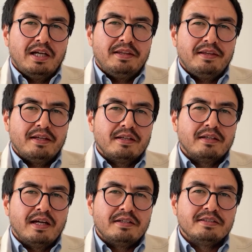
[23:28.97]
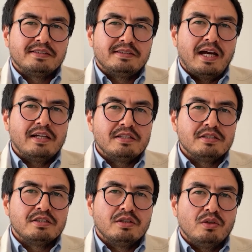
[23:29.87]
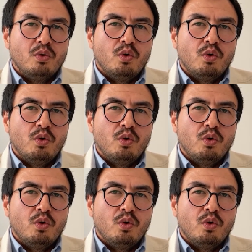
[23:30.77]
I think, understand